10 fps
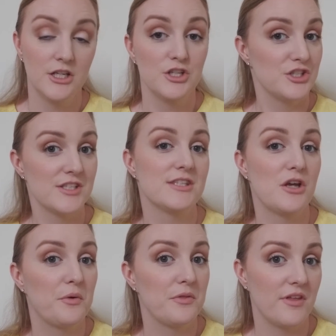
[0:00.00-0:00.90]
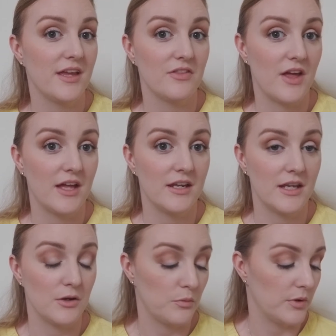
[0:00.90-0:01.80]
just don't think that
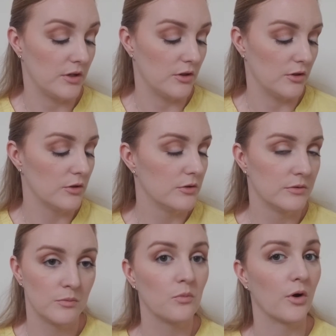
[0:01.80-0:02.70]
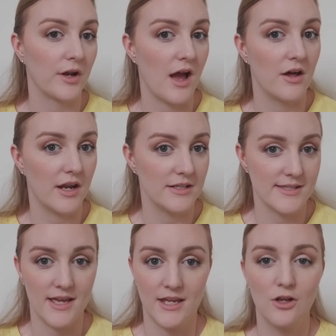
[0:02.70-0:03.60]
it will work out as
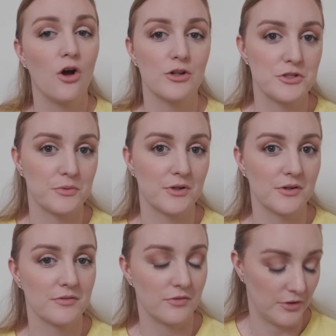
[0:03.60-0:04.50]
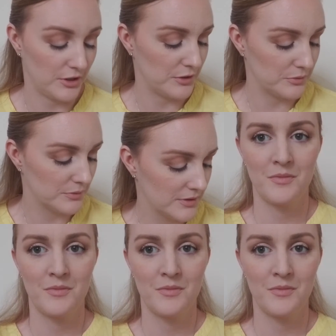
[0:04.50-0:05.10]
a contour for you.